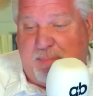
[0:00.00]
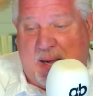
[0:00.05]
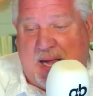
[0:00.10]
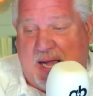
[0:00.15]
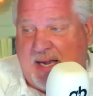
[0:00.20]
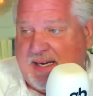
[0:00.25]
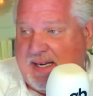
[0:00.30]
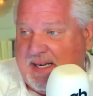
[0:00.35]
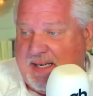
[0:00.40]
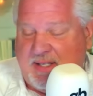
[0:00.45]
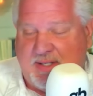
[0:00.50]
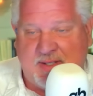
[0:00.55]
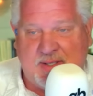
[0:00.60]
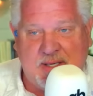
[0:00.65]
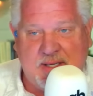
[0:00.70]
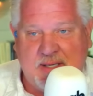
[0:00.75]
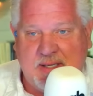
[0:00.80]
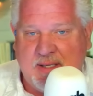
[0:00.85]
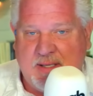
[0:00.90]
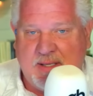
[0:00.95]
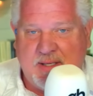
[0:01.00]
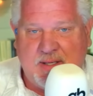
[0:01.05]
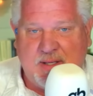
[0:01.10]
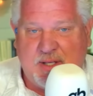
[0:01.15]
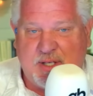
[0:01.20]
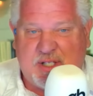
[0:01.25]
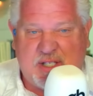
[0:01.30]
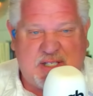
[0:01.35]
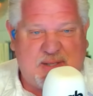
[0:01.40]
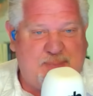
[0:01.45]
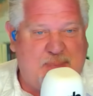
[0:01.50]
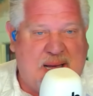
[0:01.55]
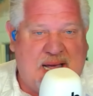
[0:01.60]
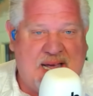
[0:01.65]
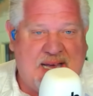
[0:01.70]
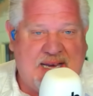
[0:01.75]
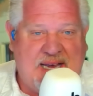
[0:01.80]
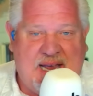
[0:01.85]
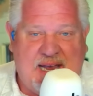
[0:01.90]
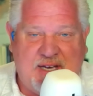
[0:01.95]
bodies, the
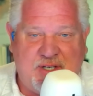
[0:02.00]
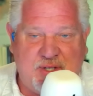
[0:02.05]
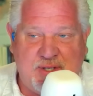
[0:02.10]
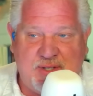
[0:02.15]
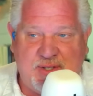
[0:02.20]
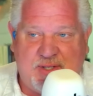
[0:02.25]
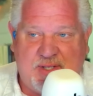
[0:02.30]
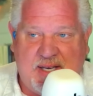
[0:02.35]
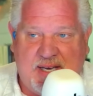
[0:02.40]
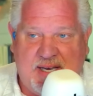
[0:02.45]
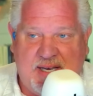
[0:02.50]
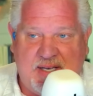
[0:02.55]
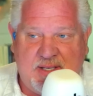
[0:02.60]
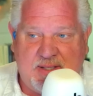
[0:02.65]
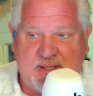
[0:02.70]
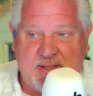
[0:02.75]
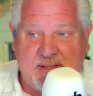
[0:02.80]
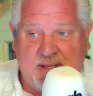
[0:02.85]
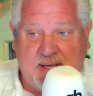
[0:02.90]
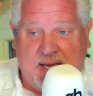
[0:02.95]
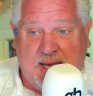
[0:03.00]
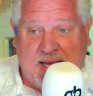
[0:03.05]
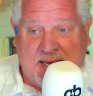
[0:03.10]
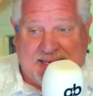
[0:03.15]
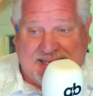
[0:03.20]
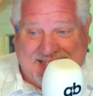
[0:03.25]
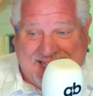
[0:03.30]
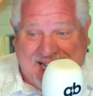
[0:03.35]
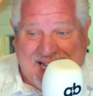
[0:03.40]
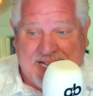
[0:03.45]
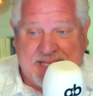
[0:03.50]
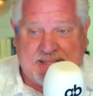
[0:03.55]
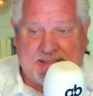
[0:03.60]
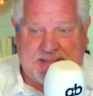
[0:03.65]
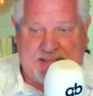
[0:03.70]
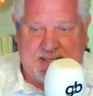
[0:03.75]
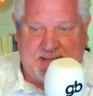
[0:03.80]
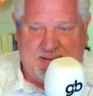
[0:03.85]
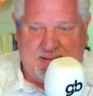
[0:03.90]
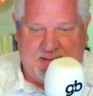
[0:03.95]
spy agencies
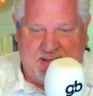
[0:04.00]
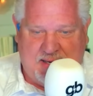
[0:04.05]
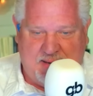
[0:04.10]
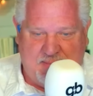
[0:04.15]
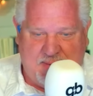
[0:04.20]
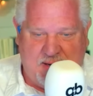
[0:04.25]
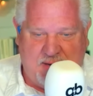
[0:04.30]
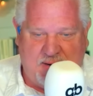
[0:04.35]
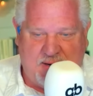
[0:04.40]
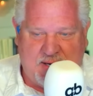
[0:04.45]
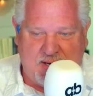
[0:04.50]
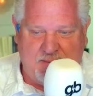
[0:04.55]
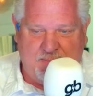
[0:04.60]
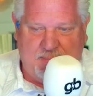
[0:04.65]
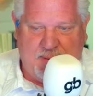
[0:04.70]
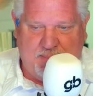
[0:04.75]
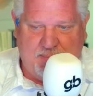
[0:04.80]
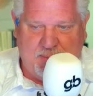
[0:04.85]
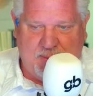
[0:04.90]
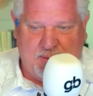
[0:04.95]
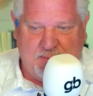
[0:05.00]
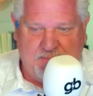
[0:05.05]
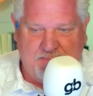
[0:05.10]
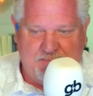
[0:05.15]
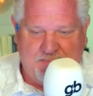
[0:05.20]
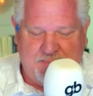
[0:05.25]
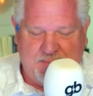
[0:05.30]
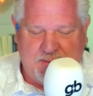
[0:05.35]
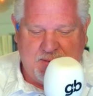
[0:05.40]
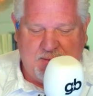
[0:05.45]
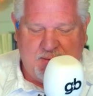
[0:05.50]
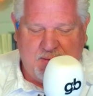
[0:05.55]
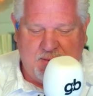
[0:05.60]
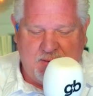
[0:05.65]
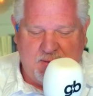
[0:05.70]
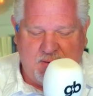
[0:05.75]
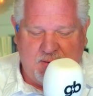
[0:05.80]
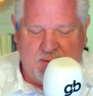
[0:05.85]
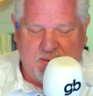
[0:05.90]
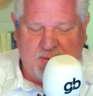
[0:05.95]
against the American people?
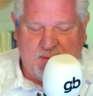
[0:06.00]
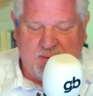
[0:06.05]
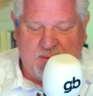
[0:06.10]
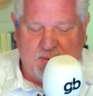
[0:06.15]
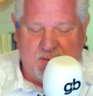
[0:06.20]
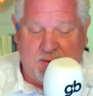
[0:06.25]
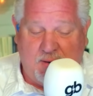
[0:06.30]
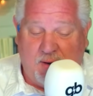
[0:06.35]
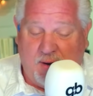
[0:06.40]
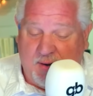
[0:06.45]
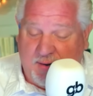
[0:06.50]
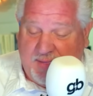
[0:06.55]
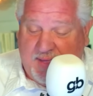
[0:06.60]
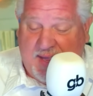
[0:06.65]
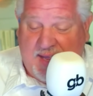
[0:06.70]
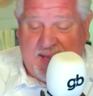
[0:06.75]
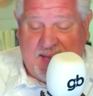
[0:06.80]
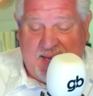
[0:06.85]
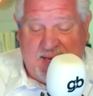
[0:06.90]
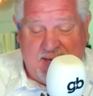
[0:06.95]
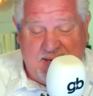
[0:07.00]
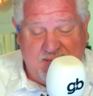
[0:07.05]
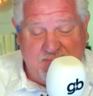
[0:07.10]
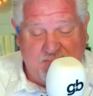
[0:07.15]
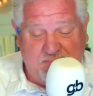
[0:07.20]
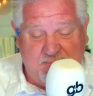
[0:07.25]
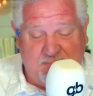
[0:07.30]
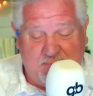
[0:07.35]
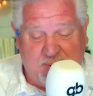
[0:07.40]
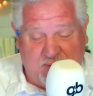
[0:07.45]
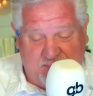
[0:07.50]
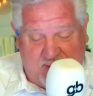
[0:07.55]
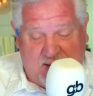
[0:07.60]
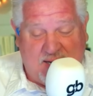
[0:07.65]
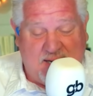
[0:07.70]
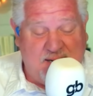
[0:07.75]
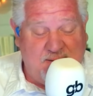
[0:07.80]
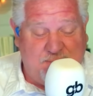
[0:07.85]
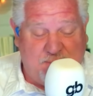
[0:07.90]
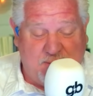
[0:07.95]
Are they
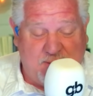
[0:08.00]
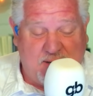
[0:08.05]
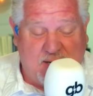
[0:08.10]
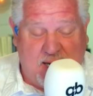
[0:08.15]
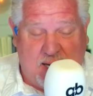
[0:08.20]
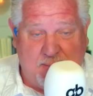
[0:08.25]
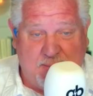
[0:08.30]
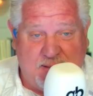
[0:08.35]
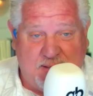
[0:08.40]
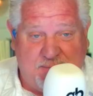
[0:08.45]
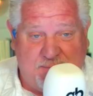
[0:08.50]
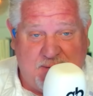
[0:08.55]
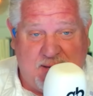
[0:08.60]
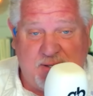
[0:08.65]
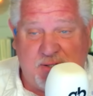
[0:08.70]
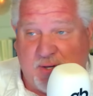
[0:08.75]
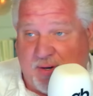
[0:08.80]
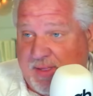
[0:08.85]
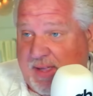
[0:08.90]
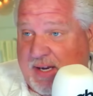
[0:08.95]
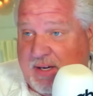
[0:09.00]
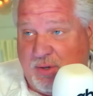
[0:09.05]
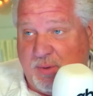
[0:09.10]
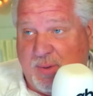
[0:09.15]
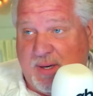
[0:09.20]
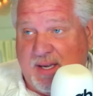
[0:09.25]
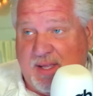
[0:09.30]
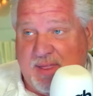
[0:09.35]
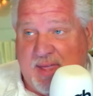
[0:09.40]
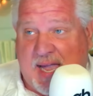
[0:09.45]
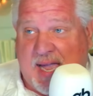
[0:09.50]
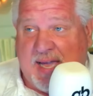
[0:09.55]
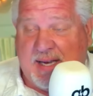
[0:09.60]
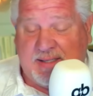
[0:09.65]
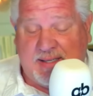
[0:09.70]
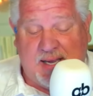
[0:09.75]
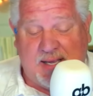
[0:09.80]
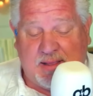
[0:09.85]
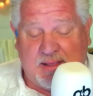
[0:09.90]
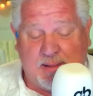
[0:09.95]
providing for the common defense? Are they doing
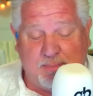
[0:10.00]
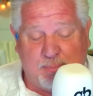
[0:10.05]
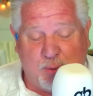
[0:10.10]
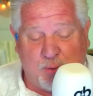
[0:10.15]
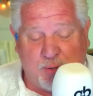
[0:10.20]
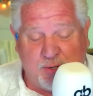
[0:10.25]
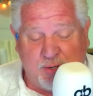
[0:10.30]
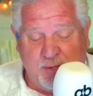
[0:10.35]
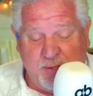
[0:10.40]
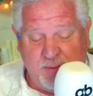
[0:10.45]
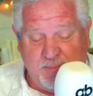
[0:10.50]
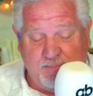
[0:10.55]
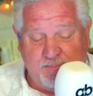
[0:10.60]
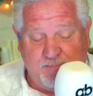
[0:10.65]
that at the border?